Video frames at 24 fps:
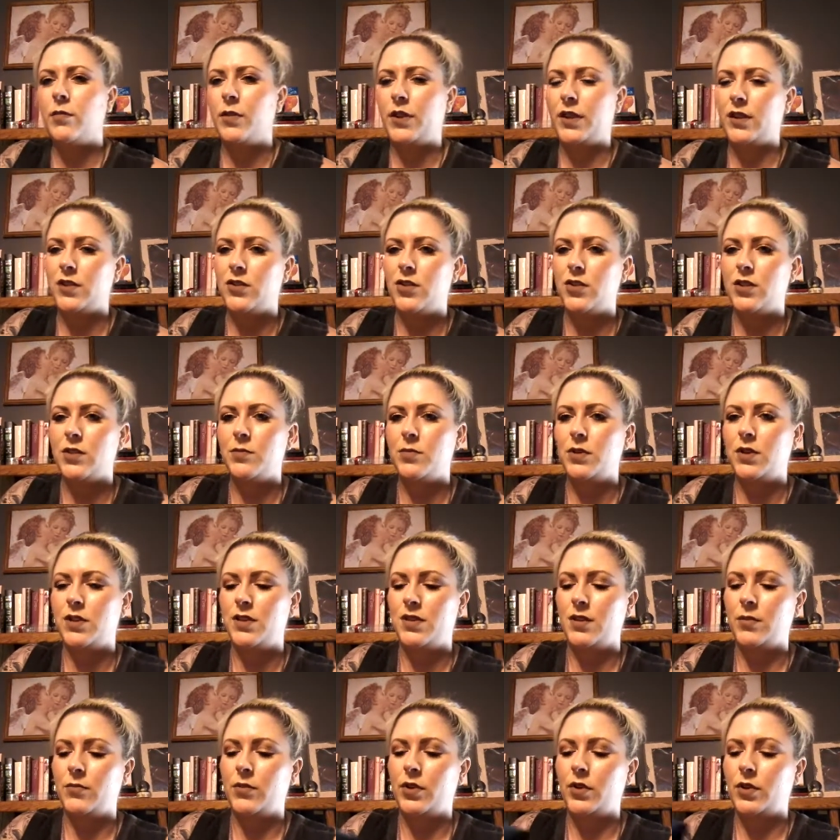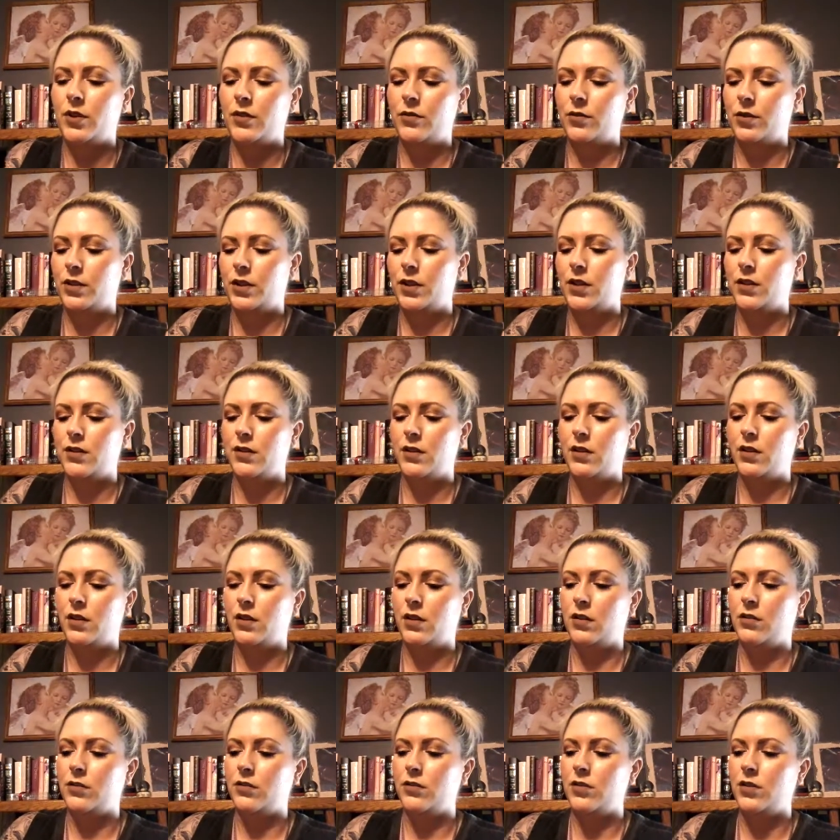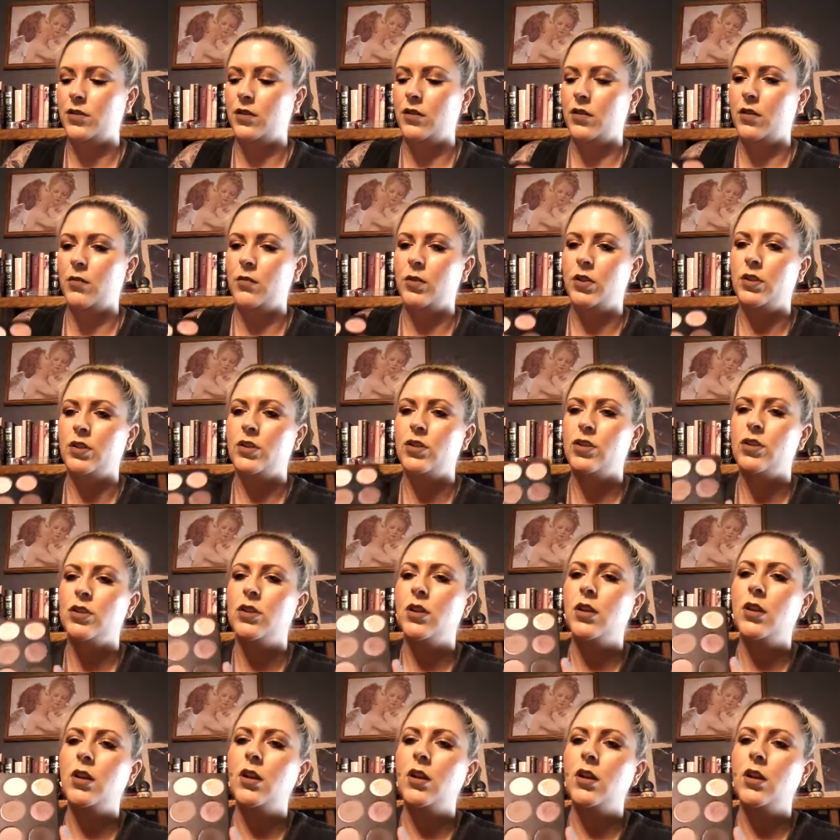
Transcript: but that's just because I'm not really into the colors all that much.